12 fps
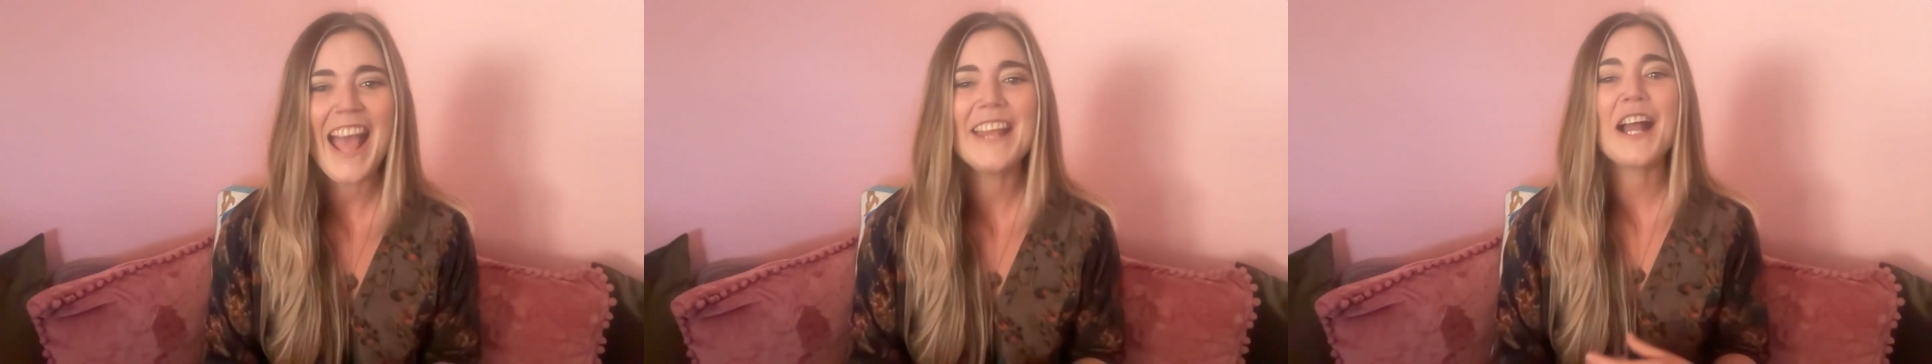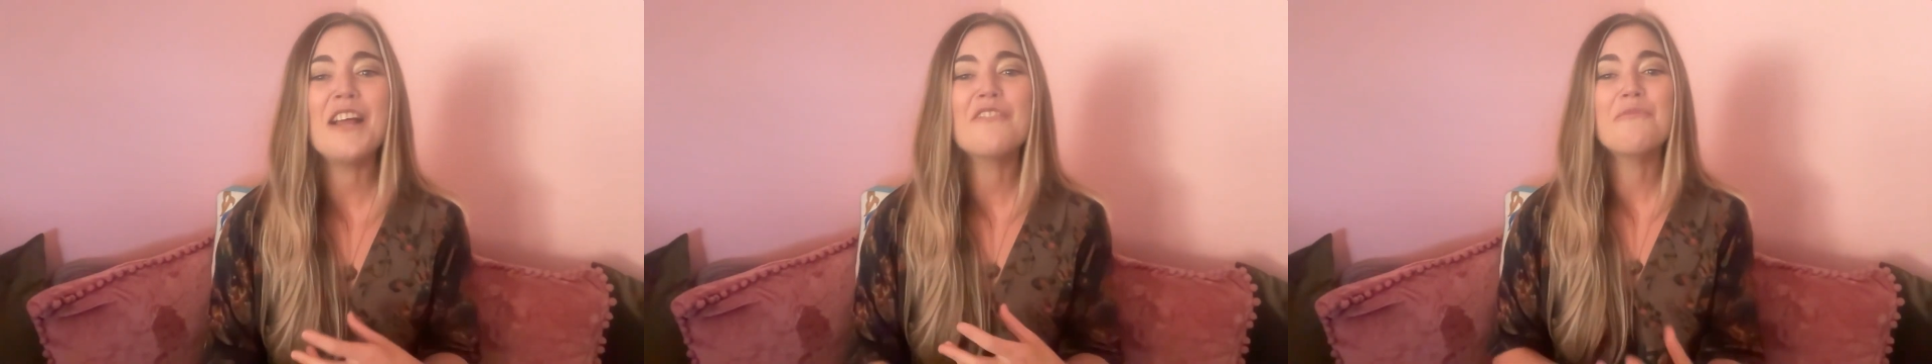
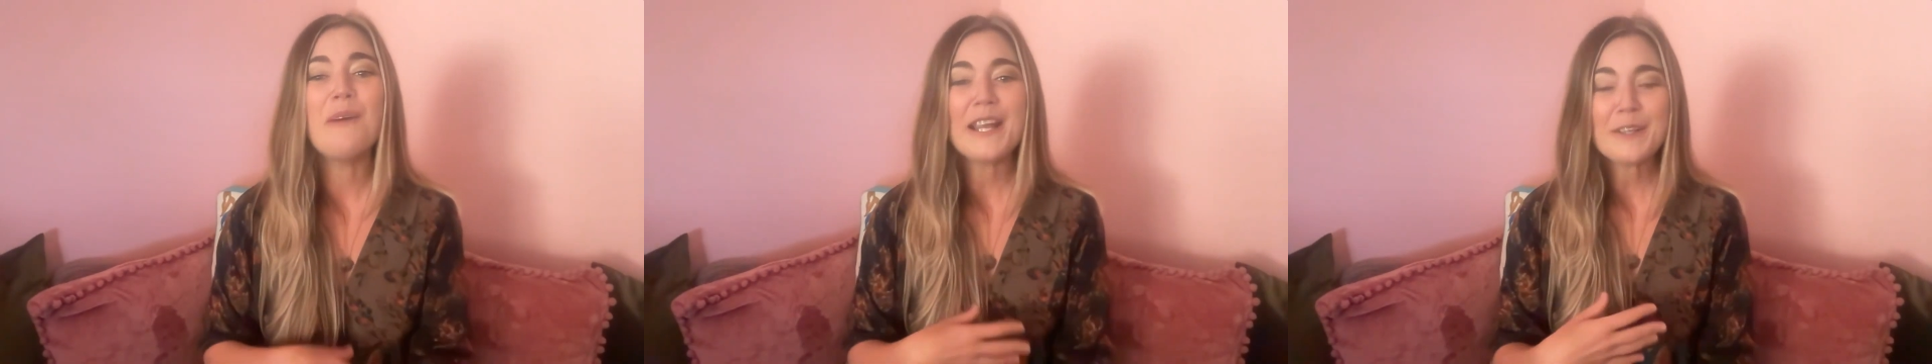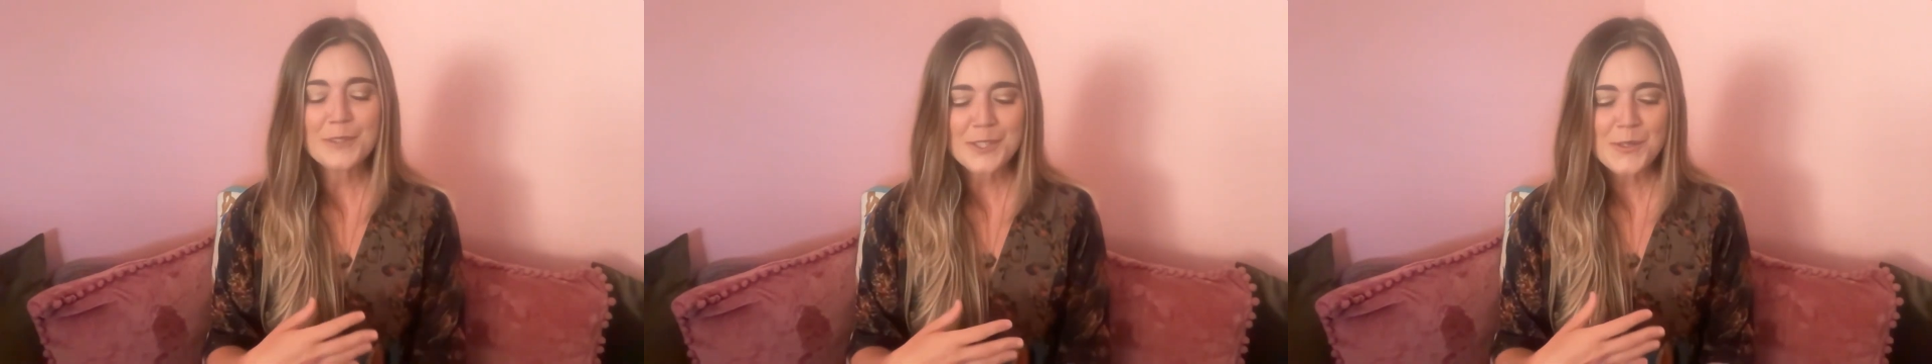I've
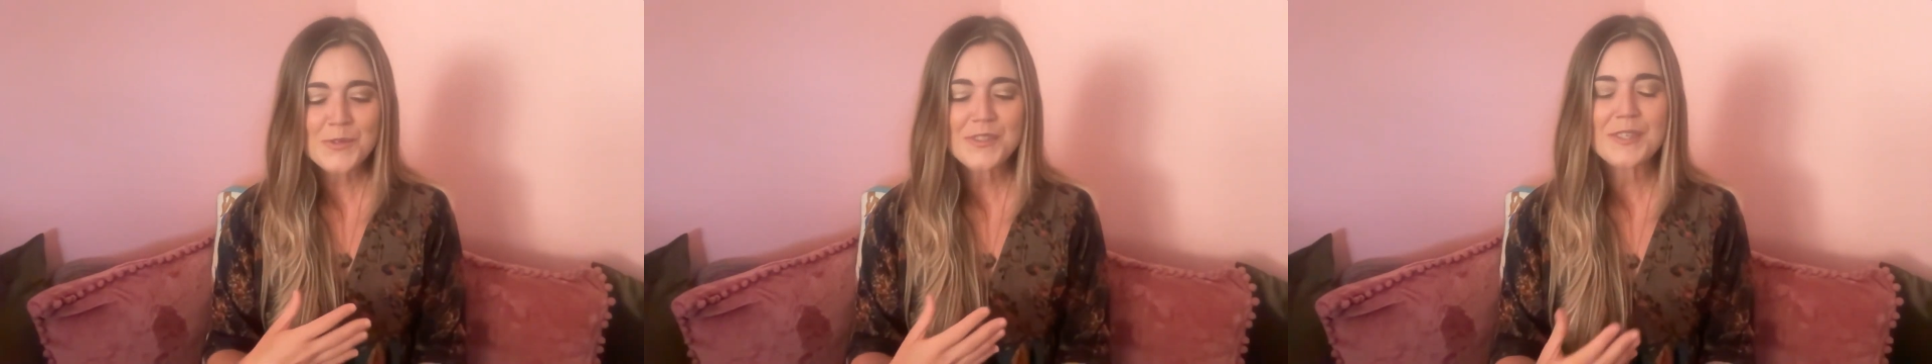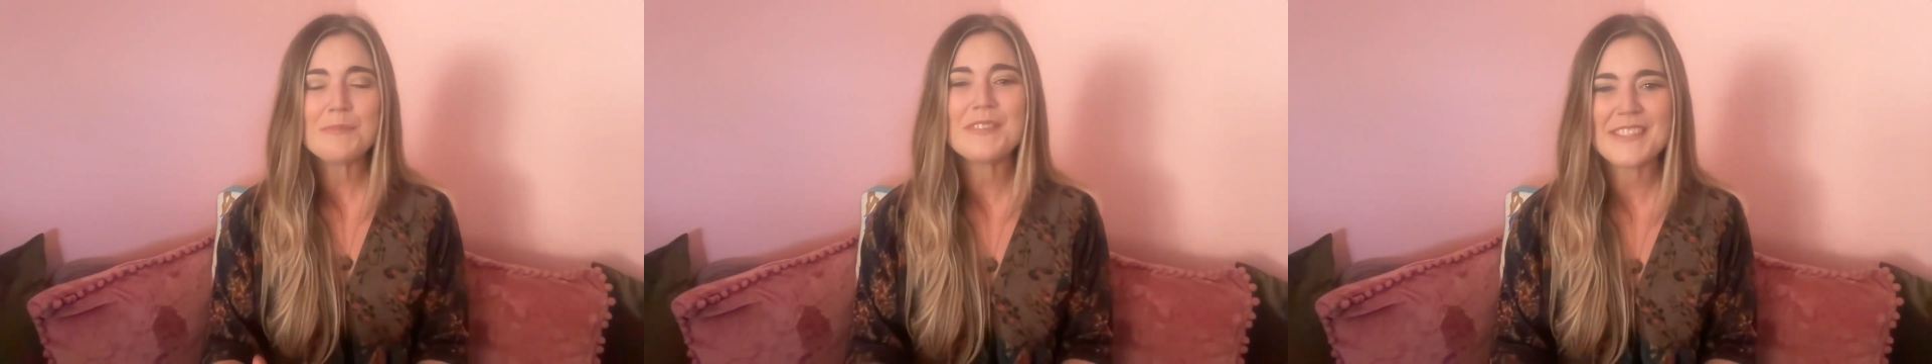microdosed
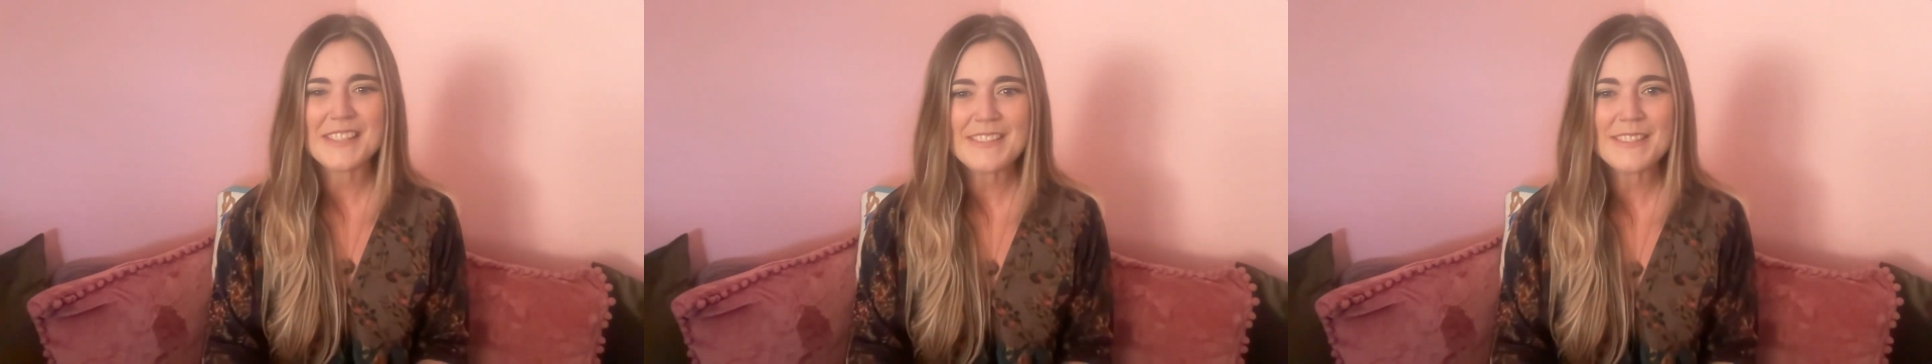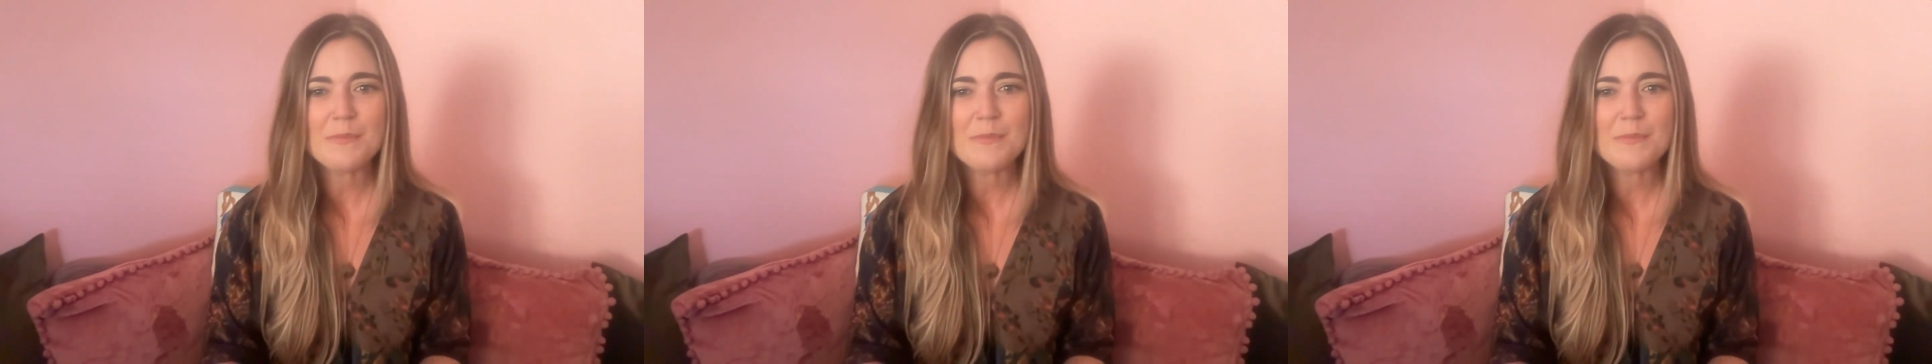them since,